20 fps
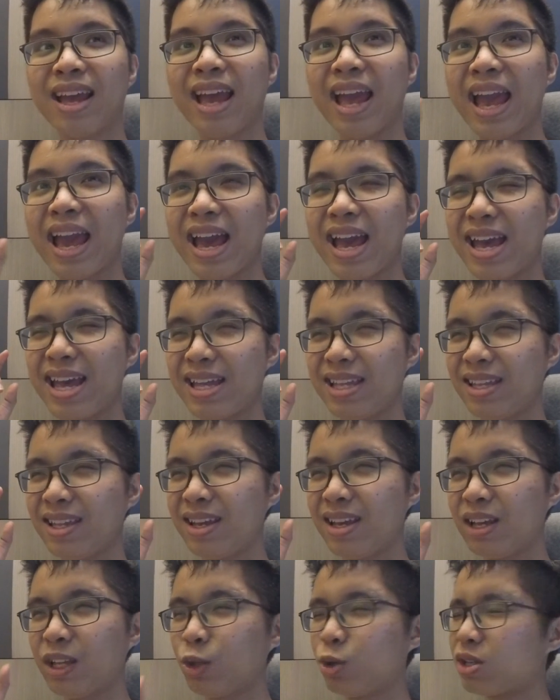And
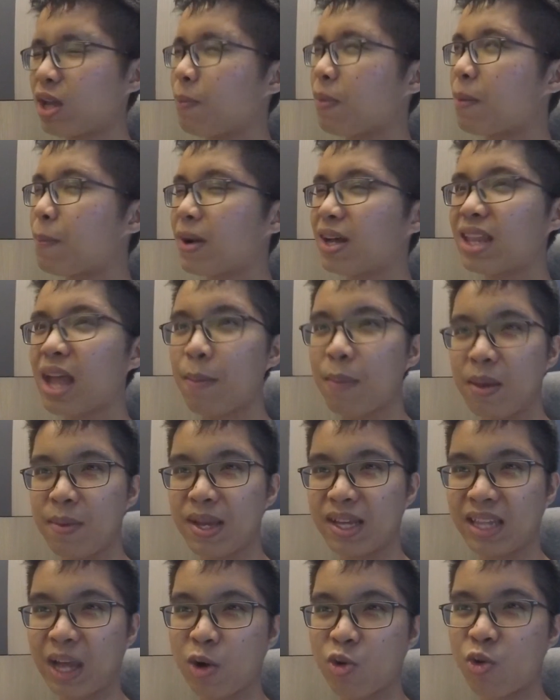to some people that may be
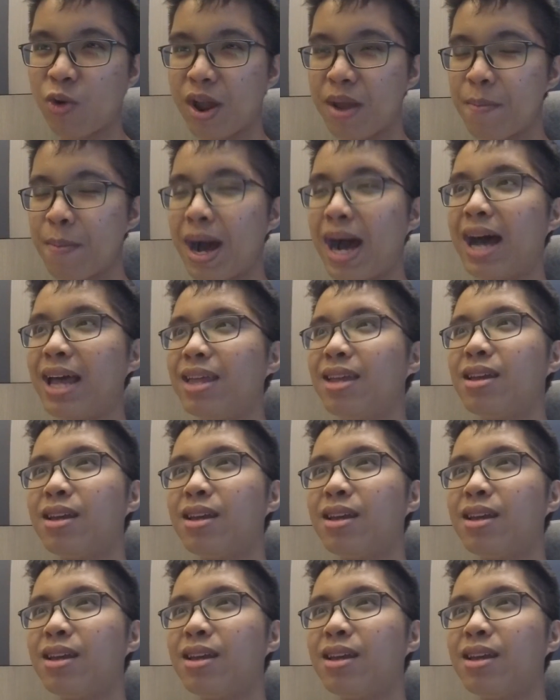a downgrade, but